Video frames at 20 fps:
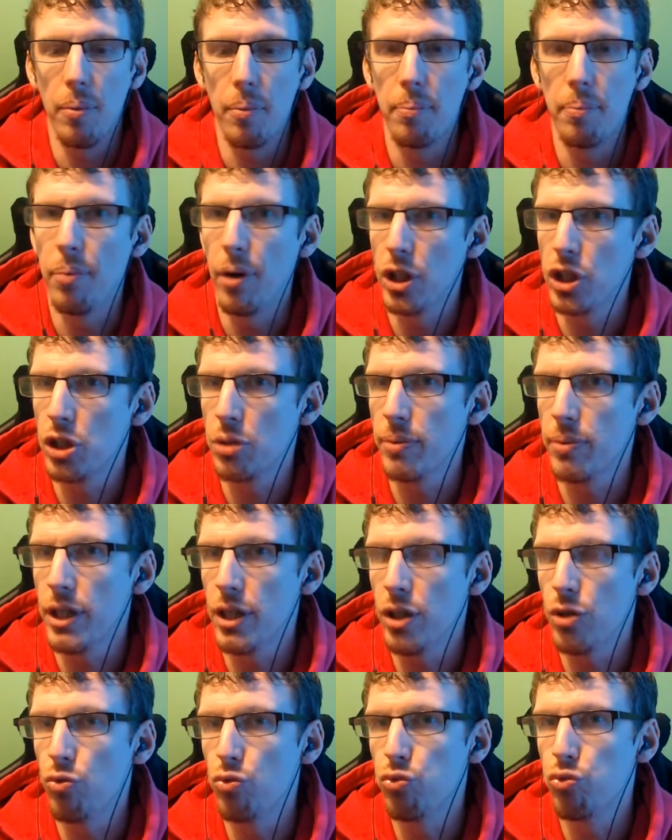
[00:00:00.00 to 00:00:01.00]

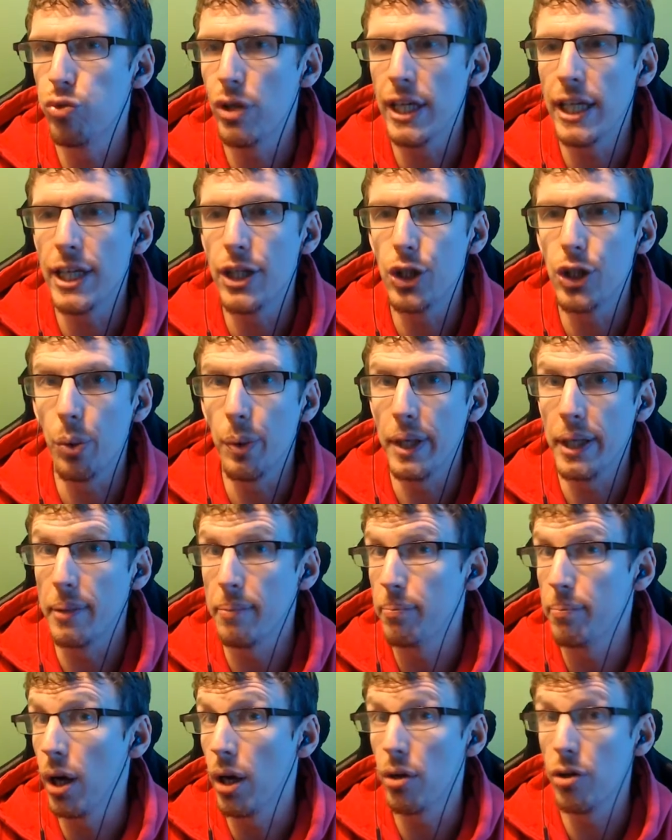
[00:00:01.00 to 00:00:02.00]
possibly redoing
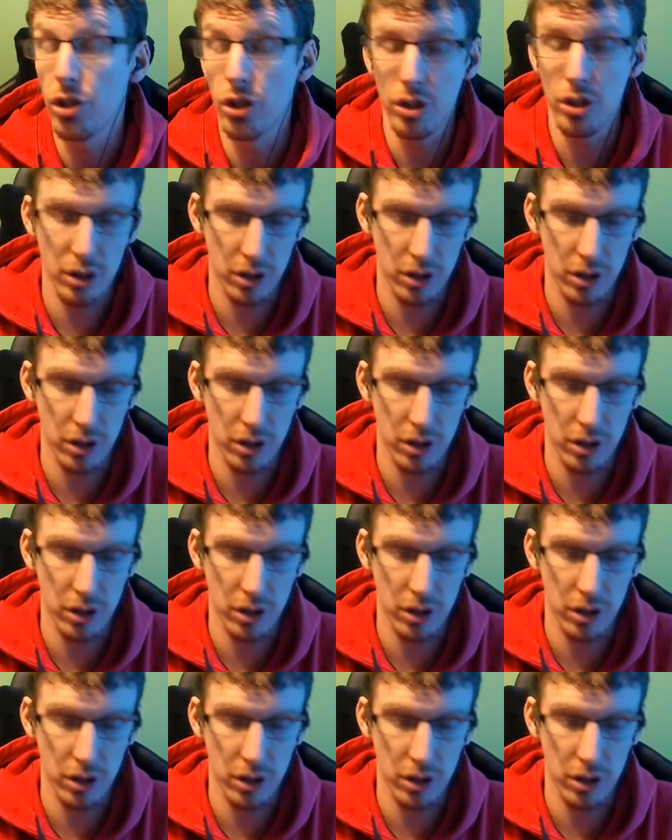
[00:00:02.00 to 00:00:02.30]
BioShock,